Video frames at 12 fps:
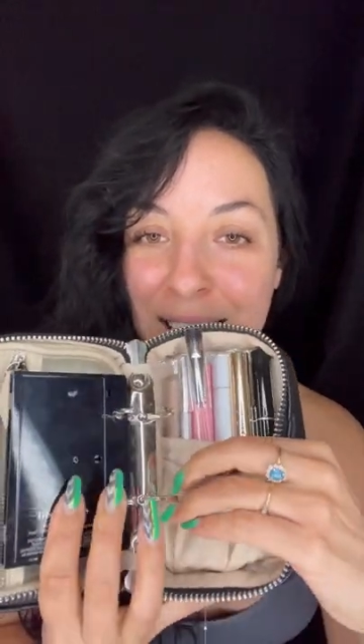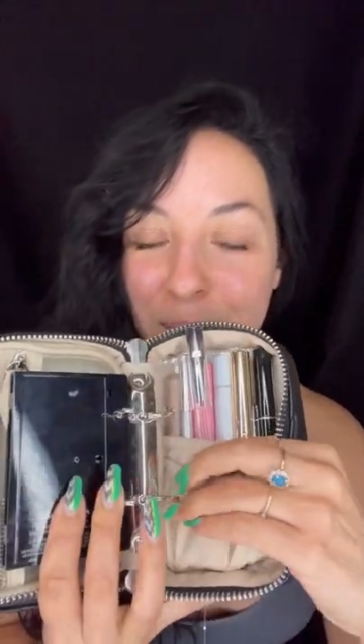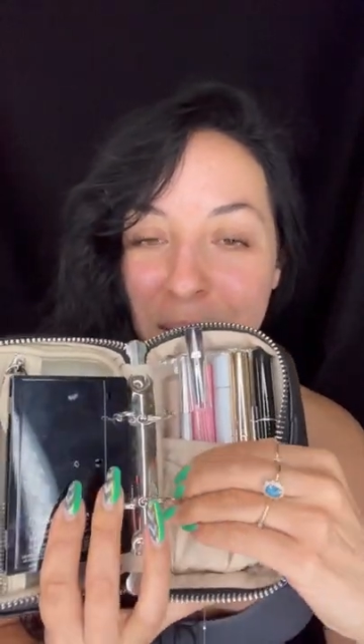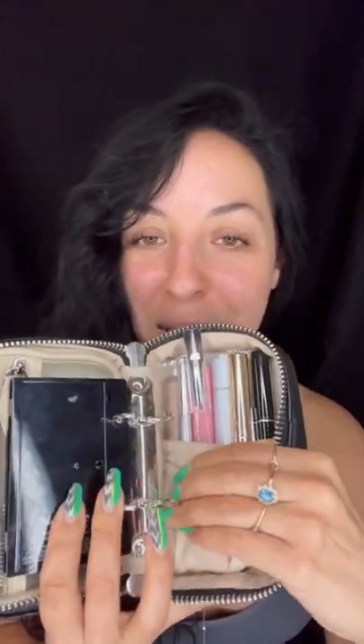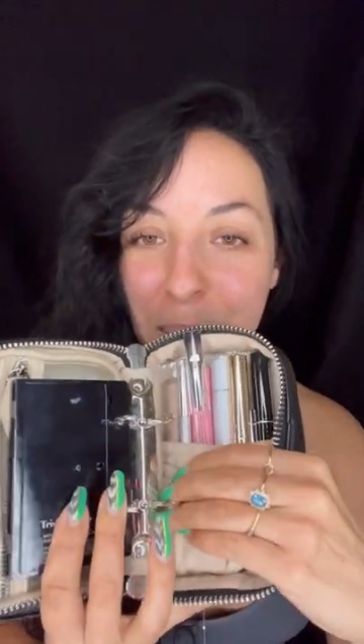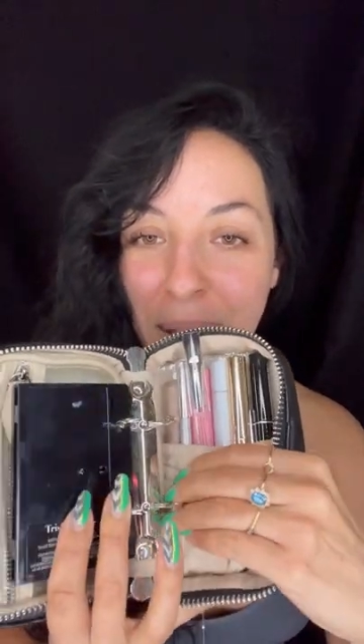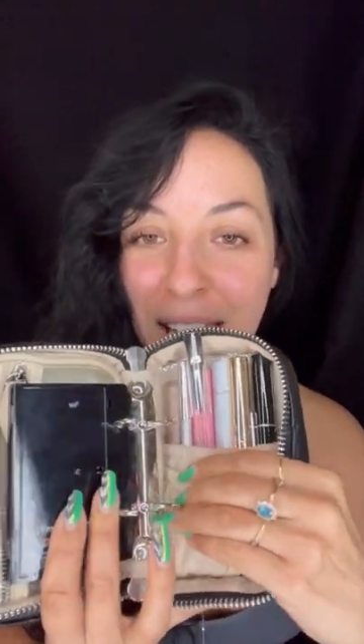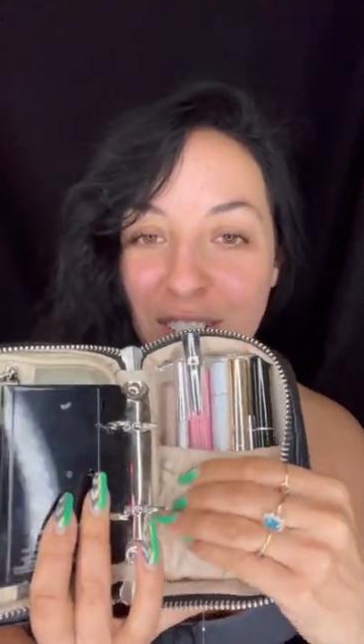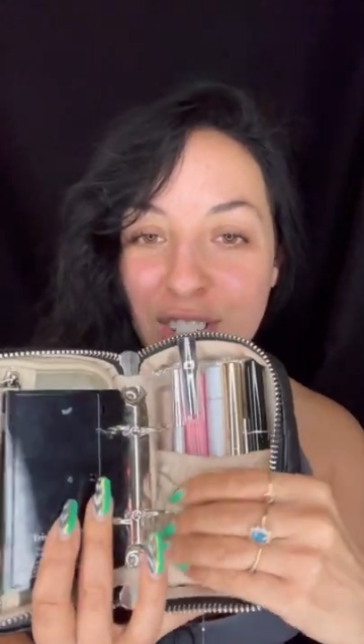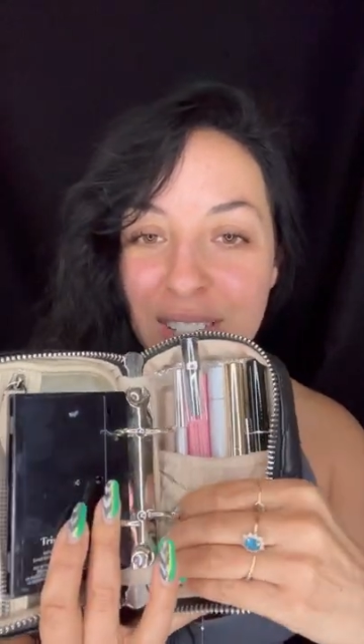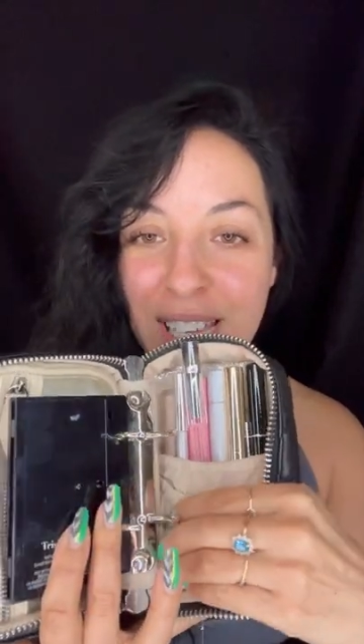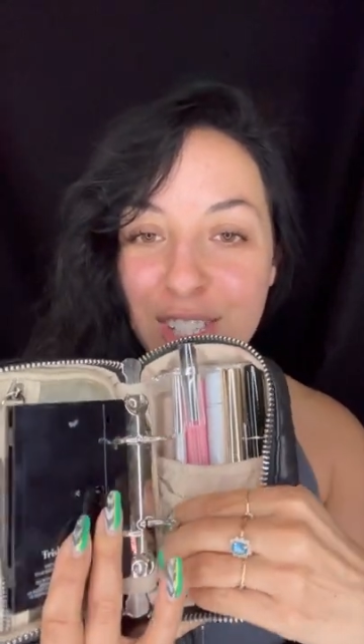as many
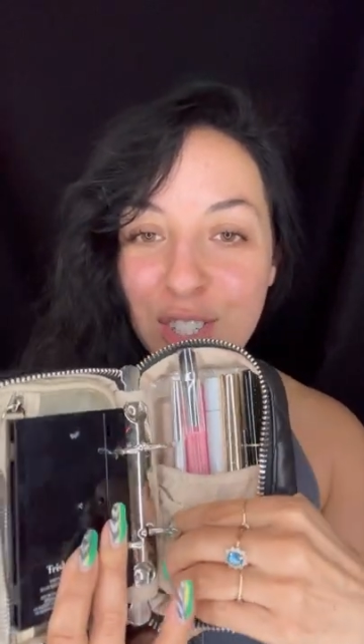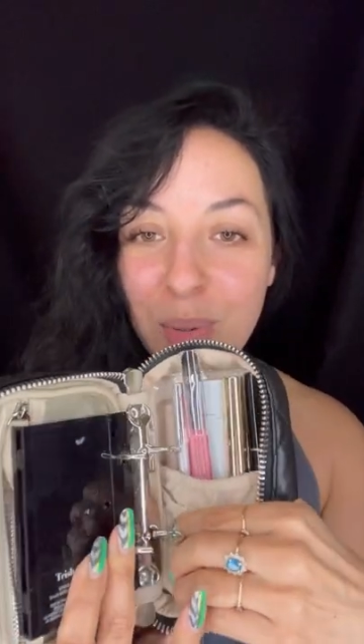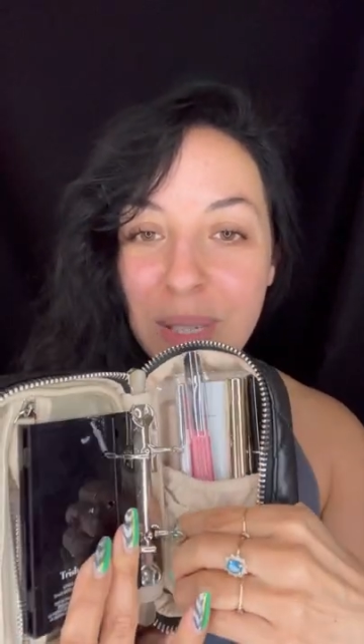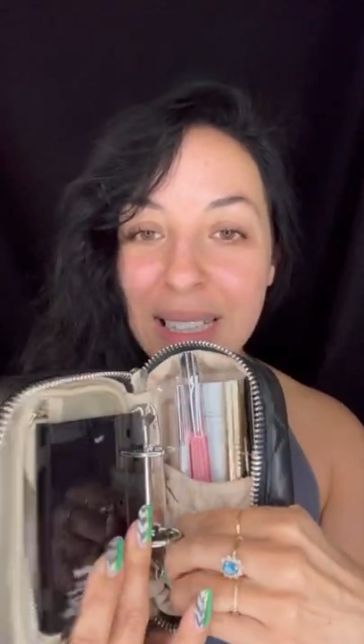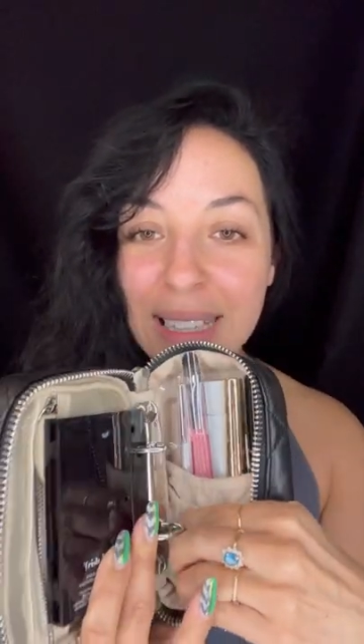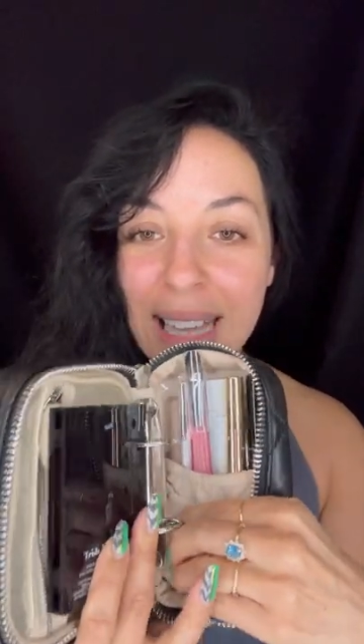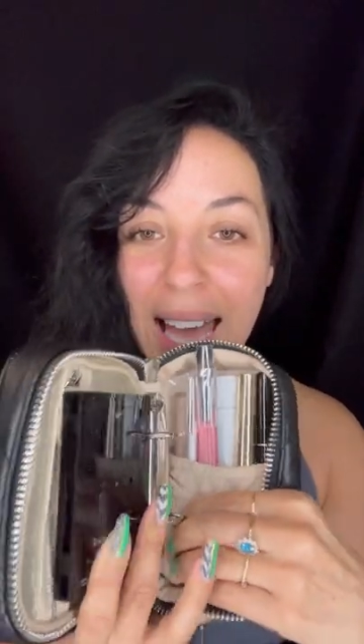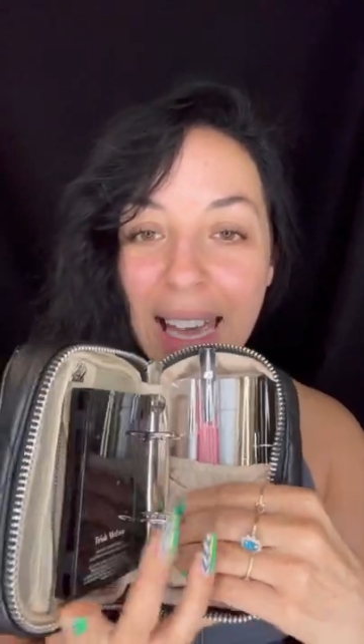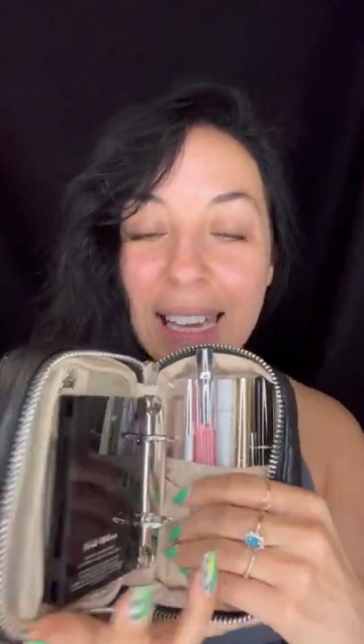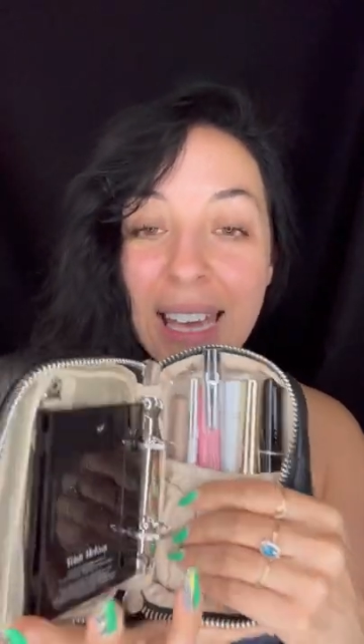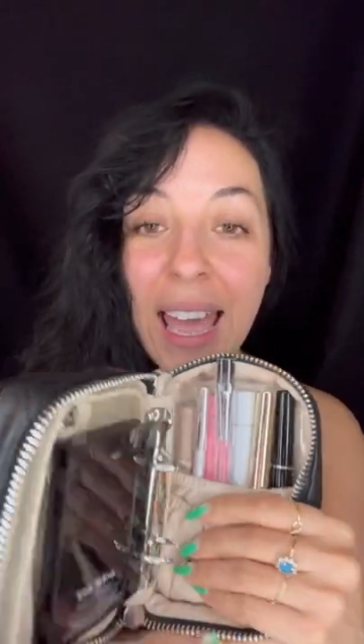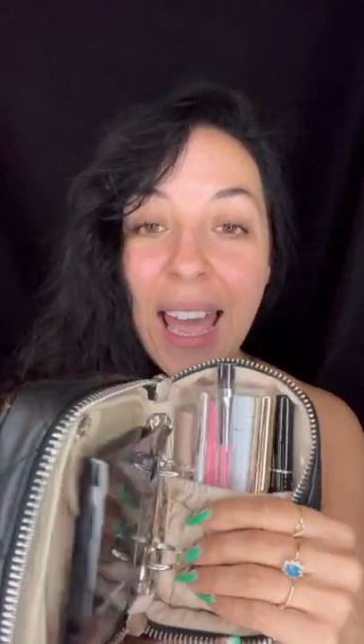pages as you would
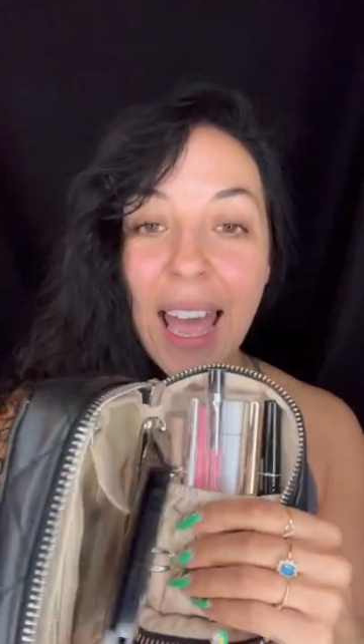like,